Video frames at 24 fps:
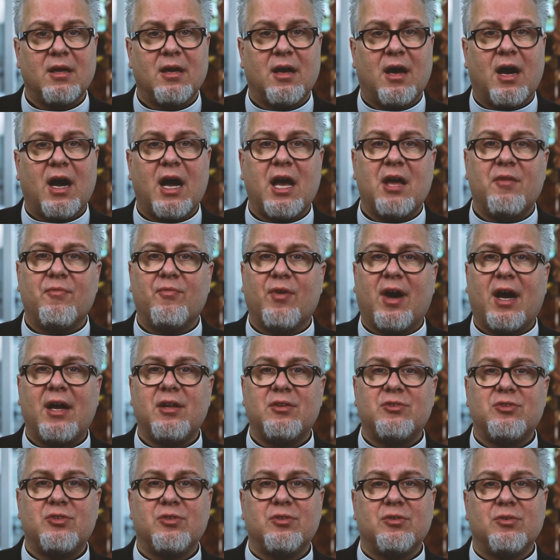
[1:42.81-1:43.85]
I
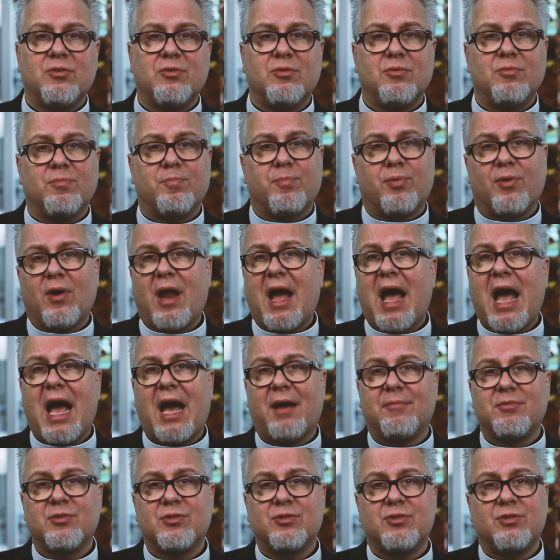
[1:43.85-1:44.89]
invite you
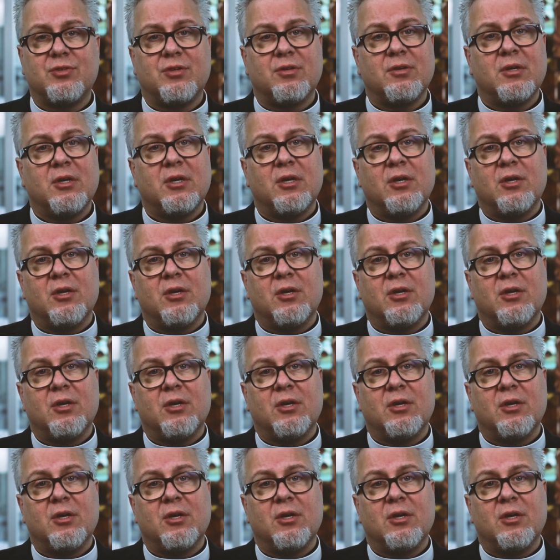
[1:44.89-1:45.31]
perhaps to,